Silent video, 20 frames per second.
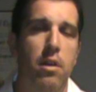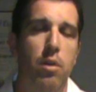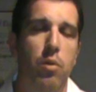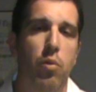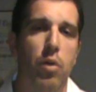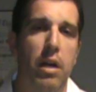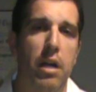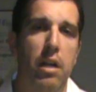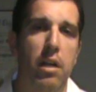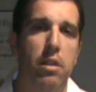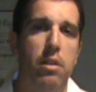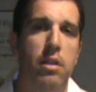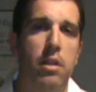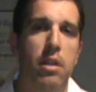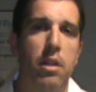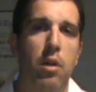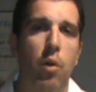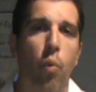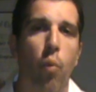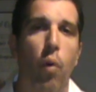Well,
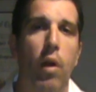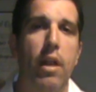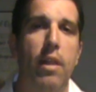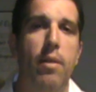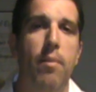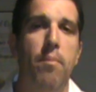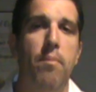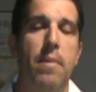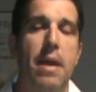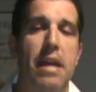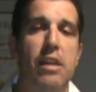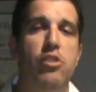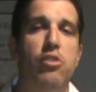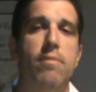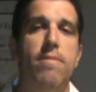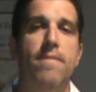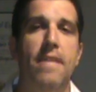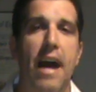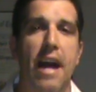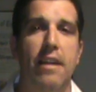one of the major
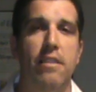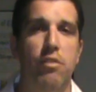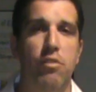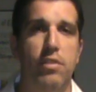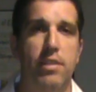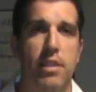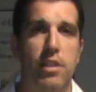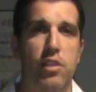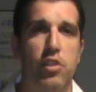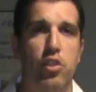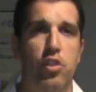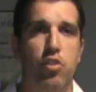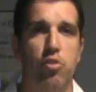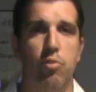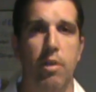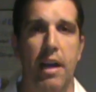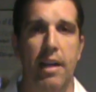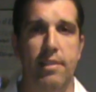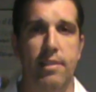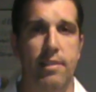factors is
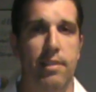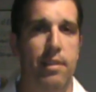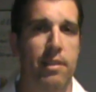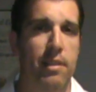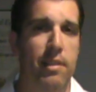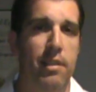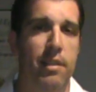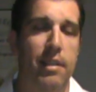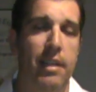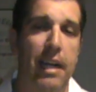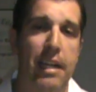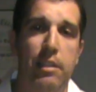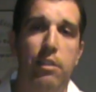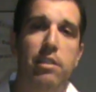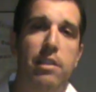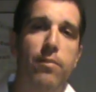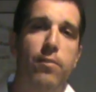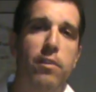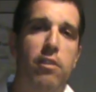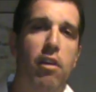stress. And there's
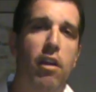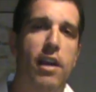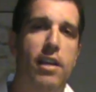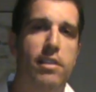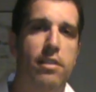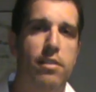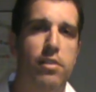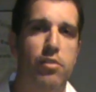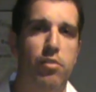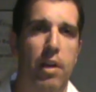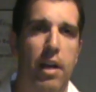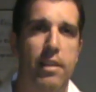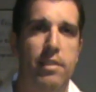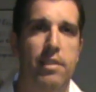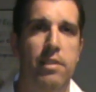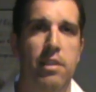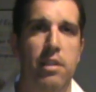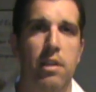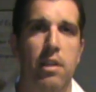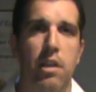different kinds of
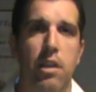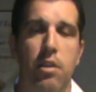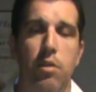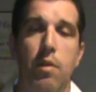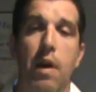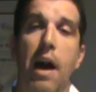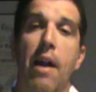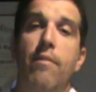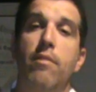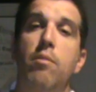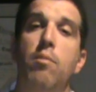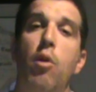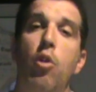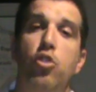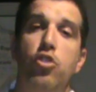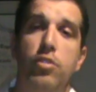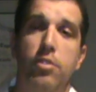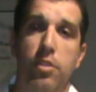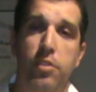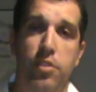stress. You have
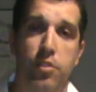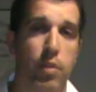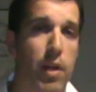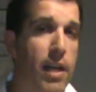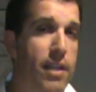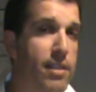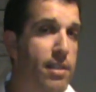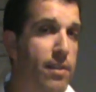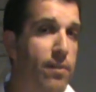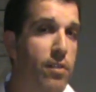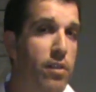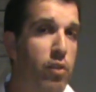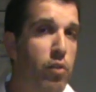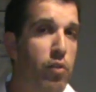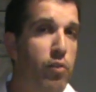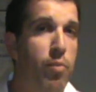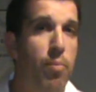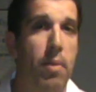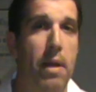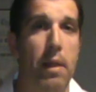emotional stress. If
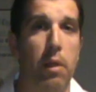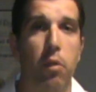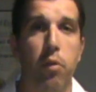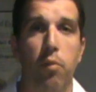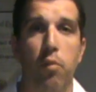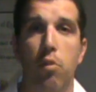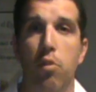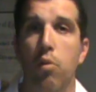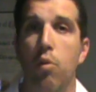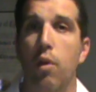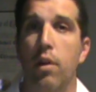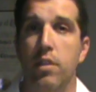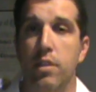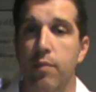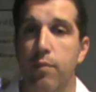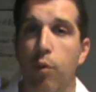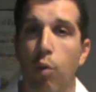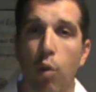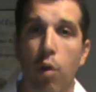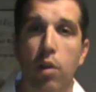you've been through a
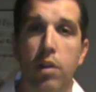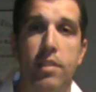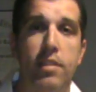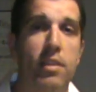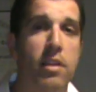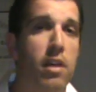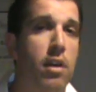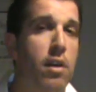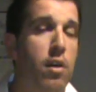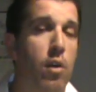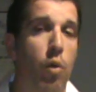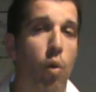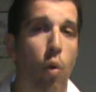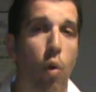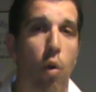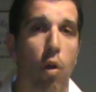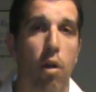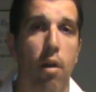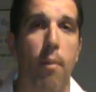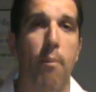divorce
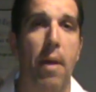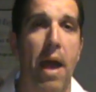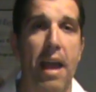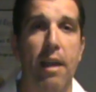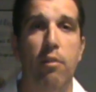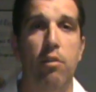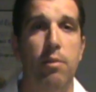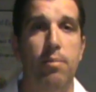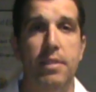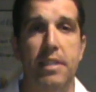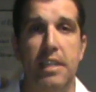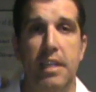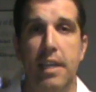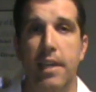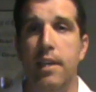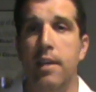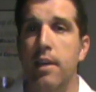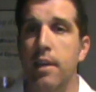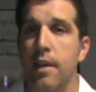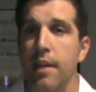or a
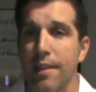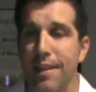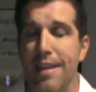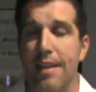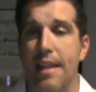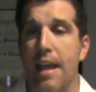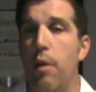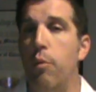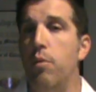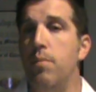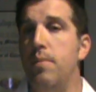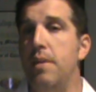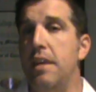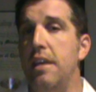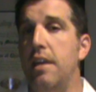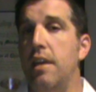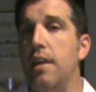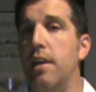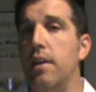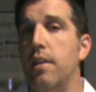bankruptcy, then that would
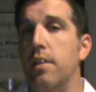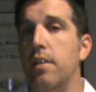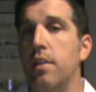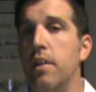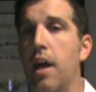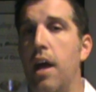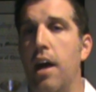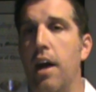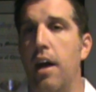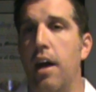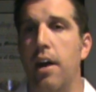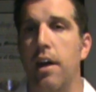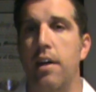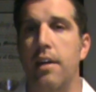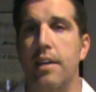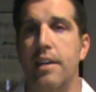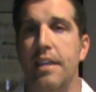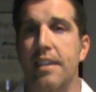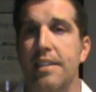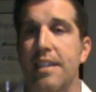be uh,
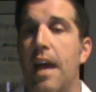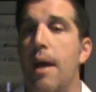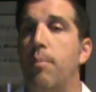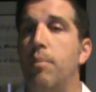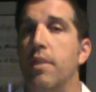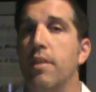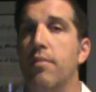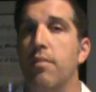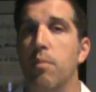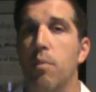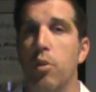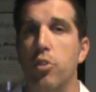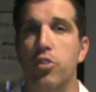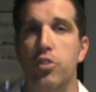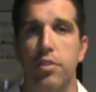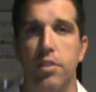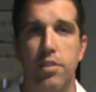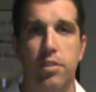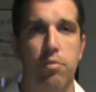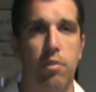an example of
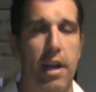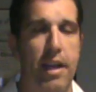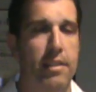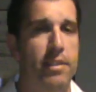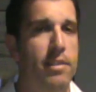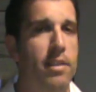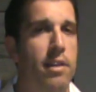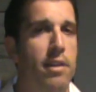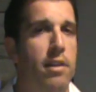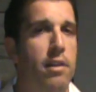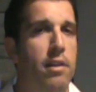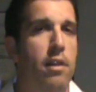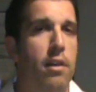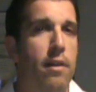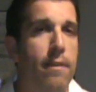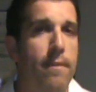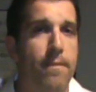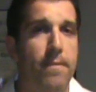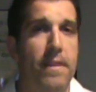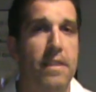emotional stress.
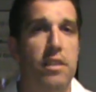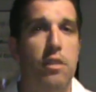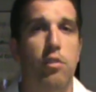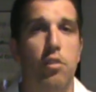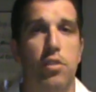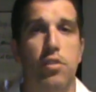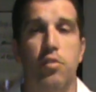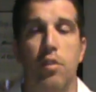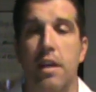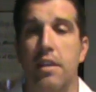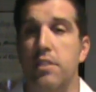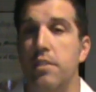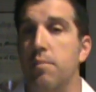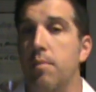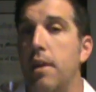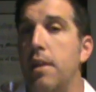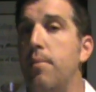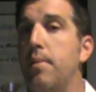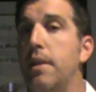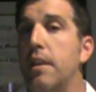Physical stress. You
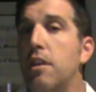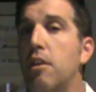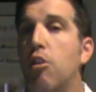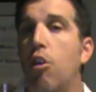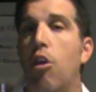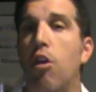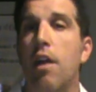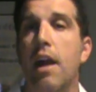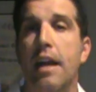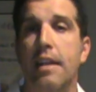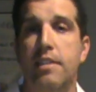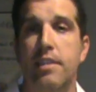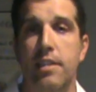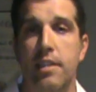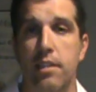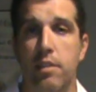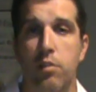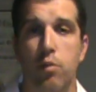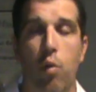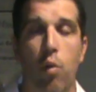might have been in a car
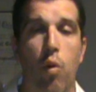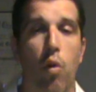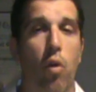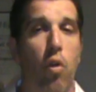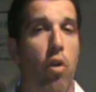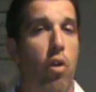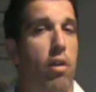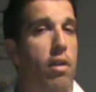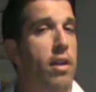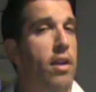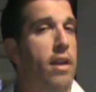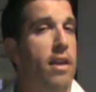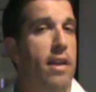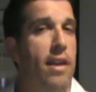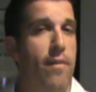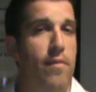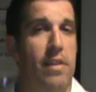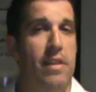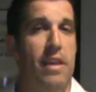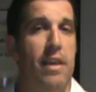accident, or
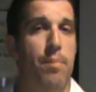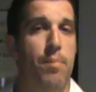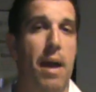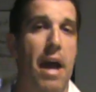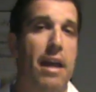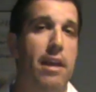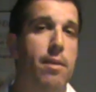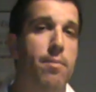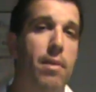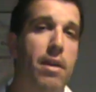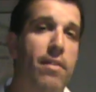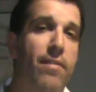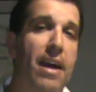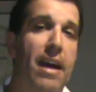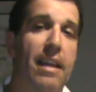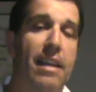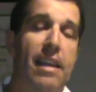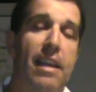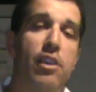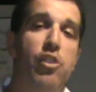if you think back, you might have
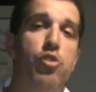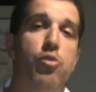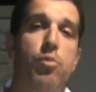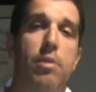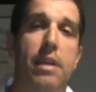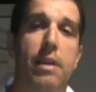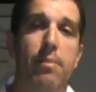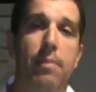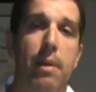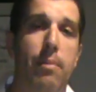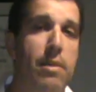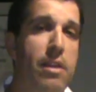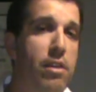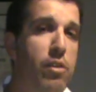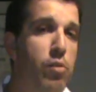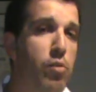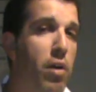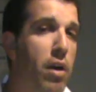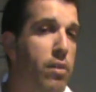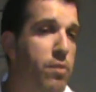had an injury, maybe
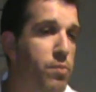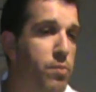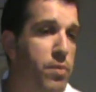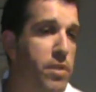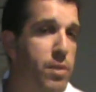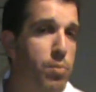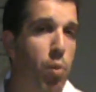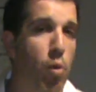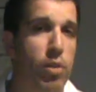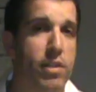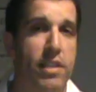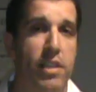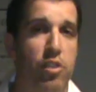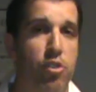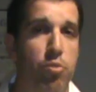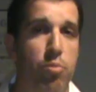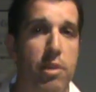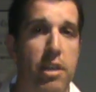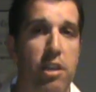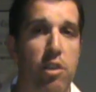you, a sports
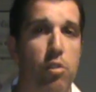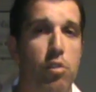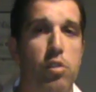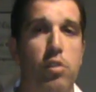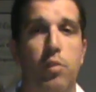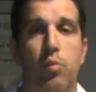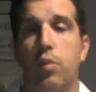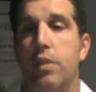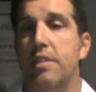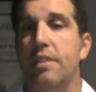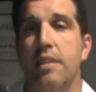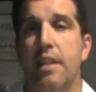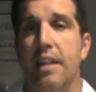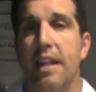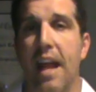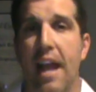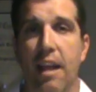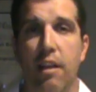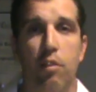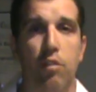injury, you twisted an
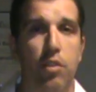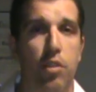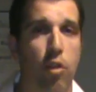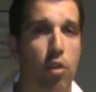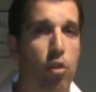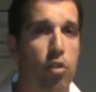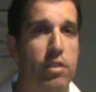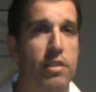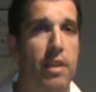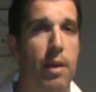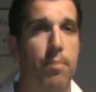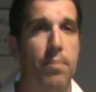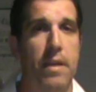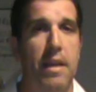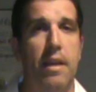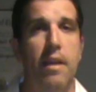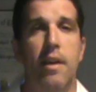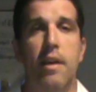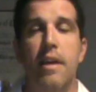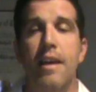ankle, you hurt
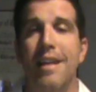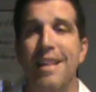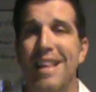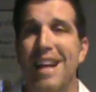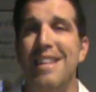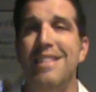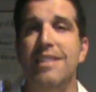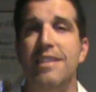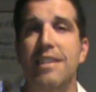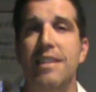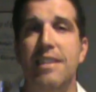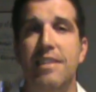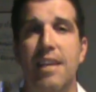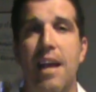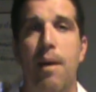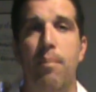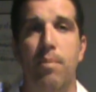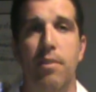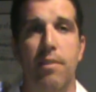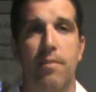something. That's an
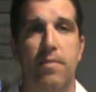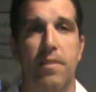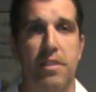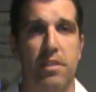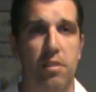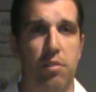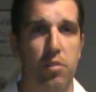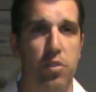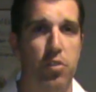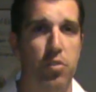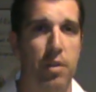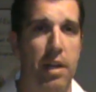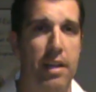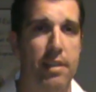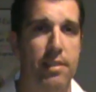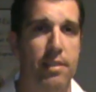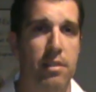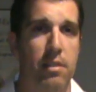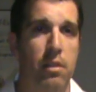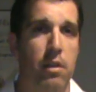example of physical
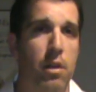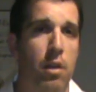stress.